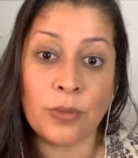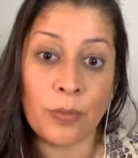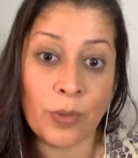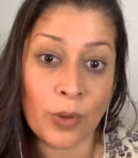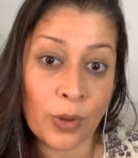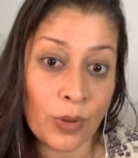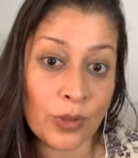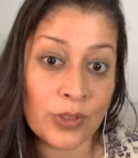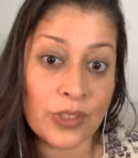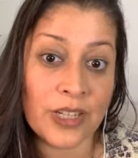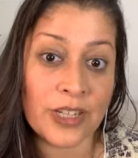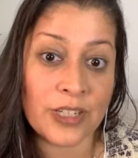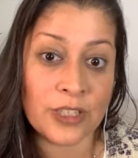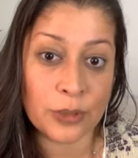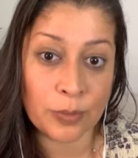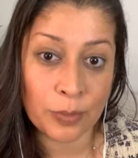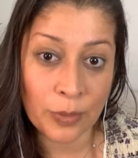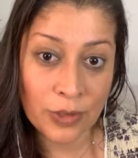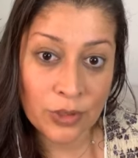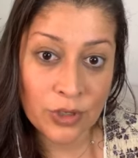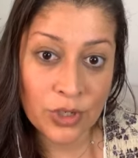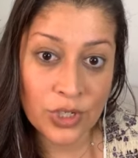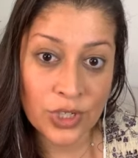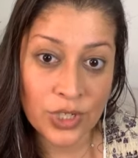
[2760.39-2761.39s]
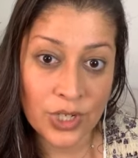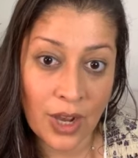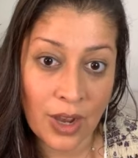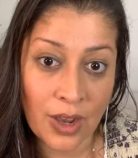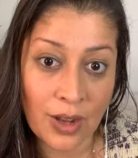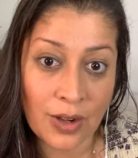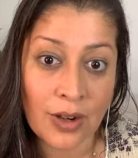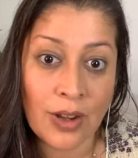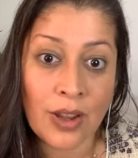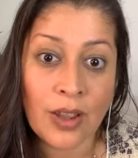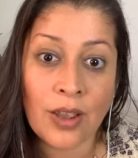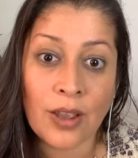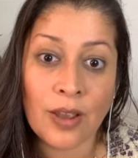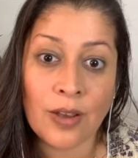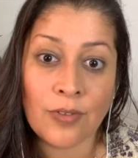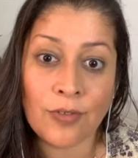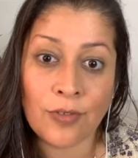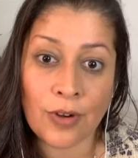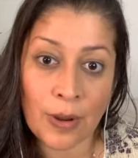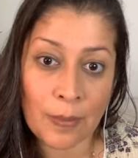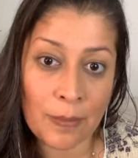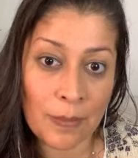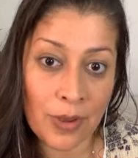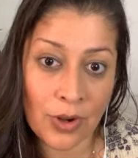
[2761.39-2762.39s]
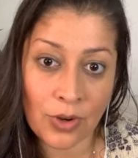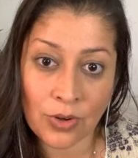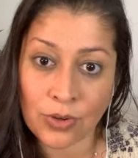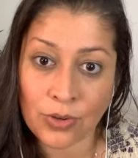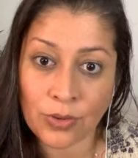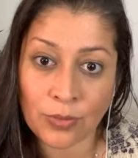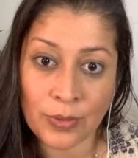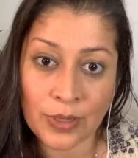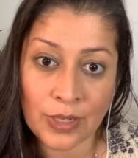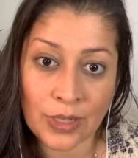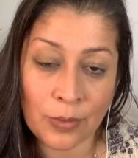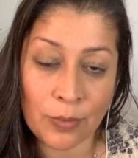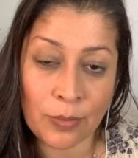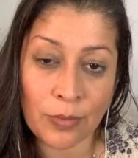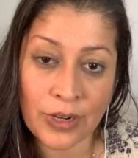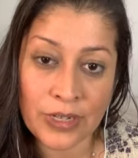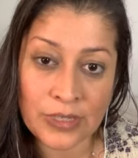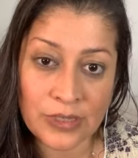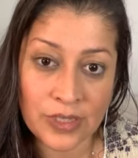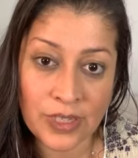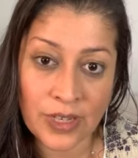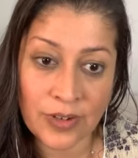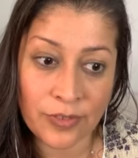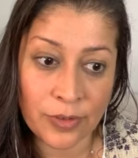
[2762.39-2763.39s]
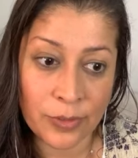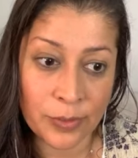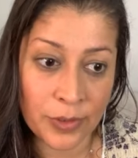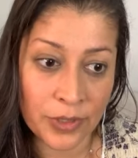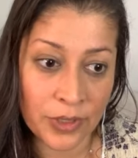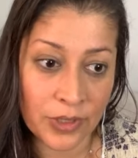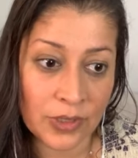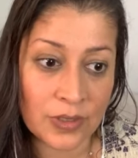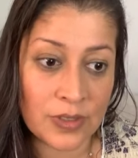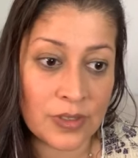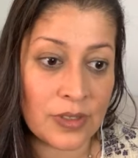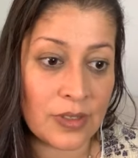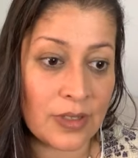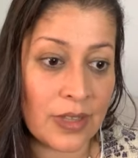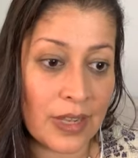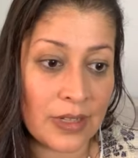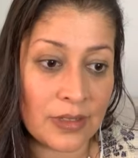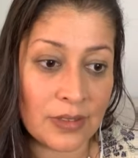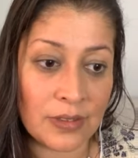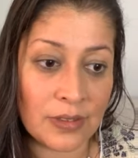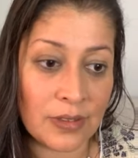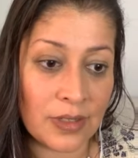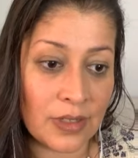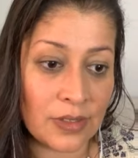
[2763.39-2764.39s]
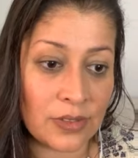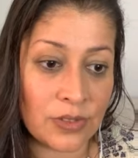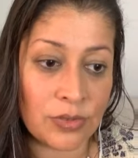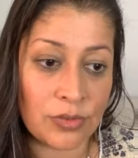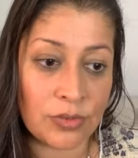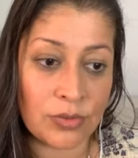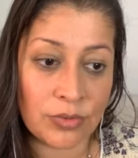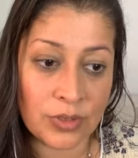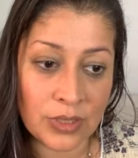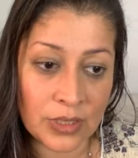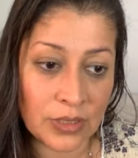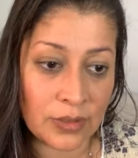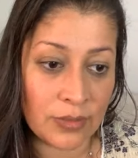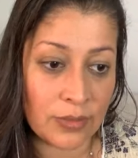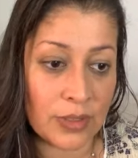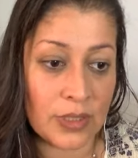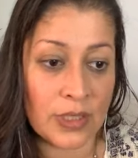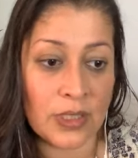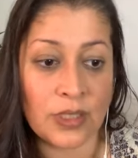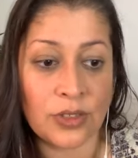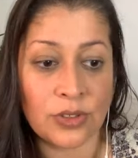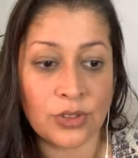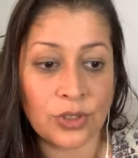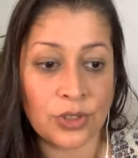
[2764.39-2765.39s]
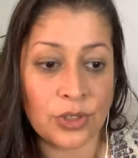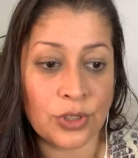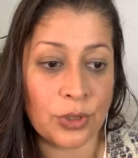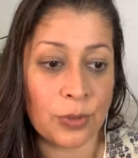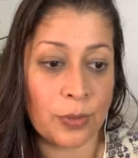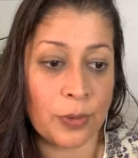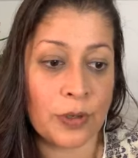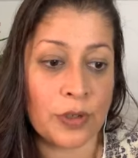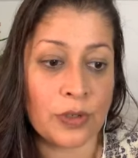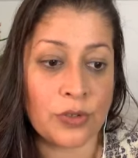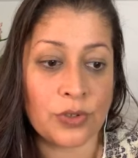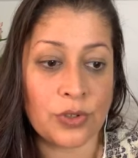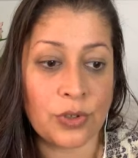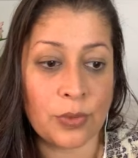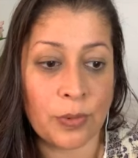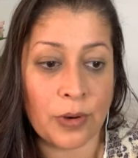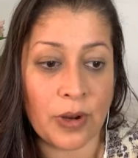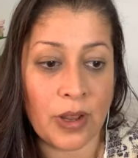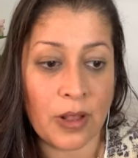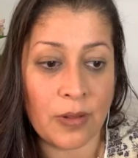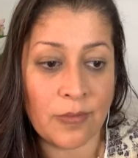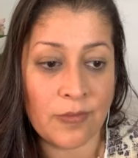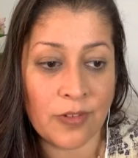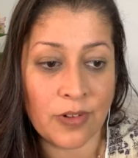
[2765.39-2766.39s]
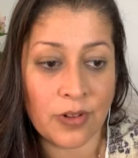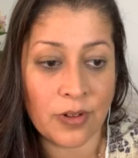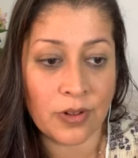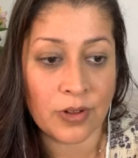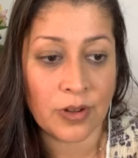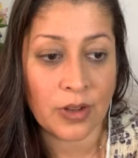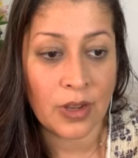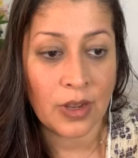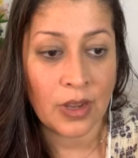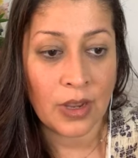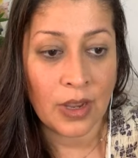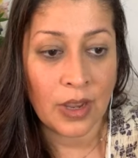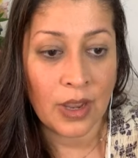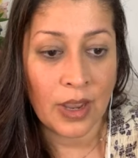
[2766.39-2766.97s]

Do the mold exposure shot from Medical Medium Brain Saver books. That is really, really super, super helpful.